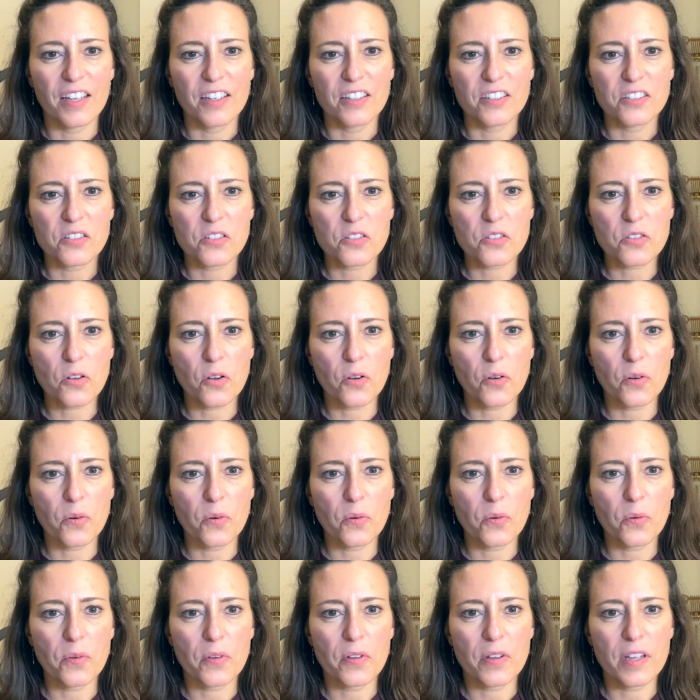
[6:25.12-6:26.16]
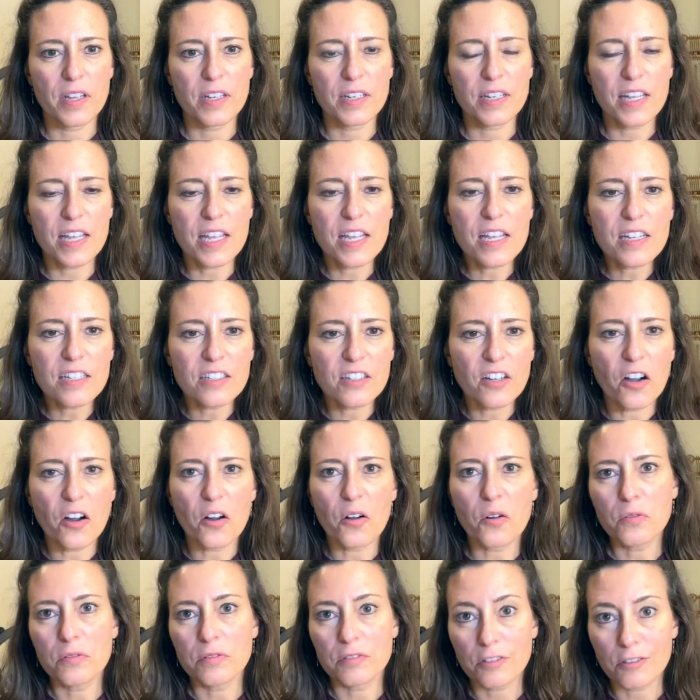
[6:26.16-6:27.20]
So an
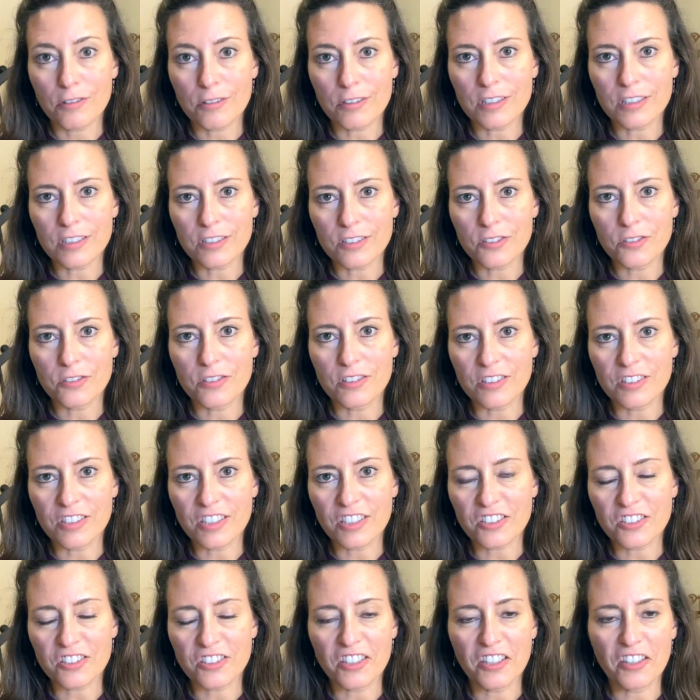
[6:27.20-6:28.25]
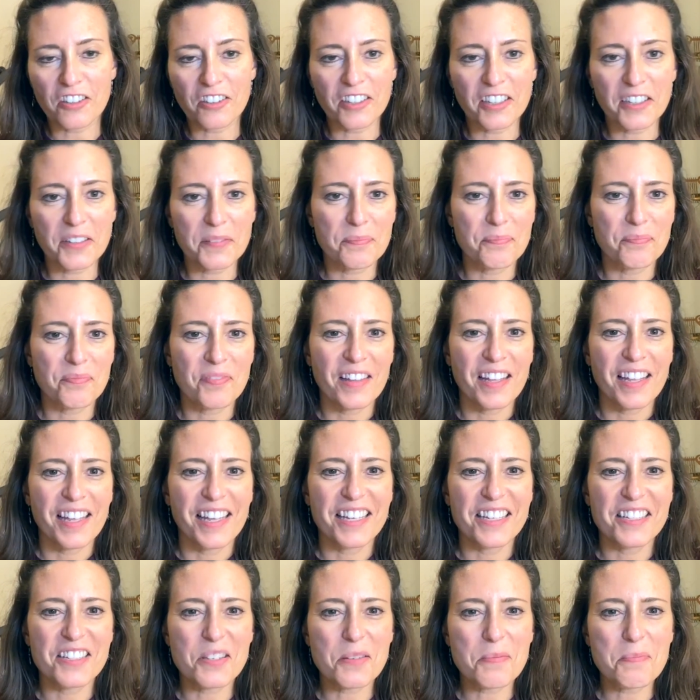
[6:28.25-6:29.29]
ego, according to the dictionary,
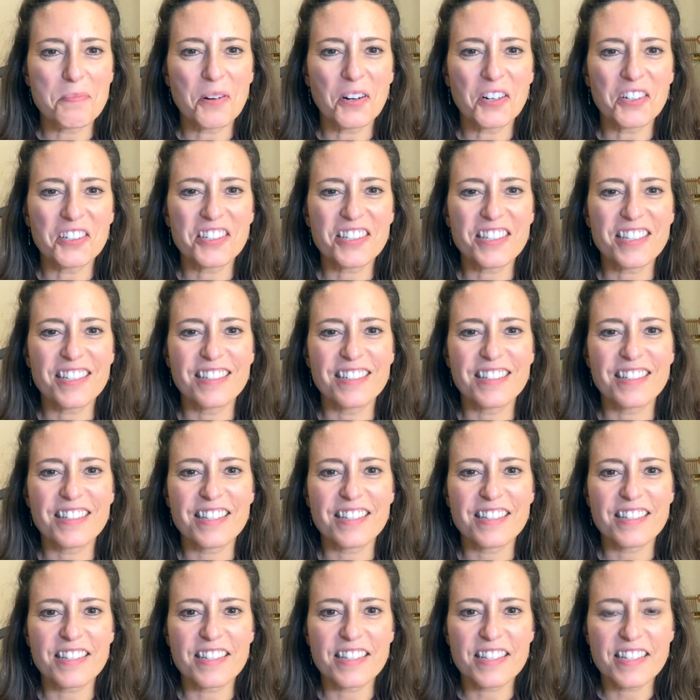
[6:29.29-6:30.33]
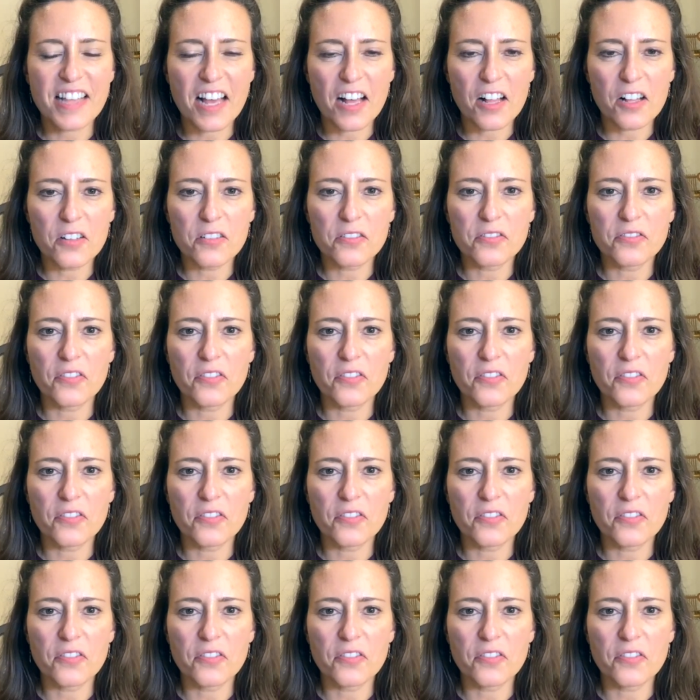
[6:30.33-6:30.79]
is a person's a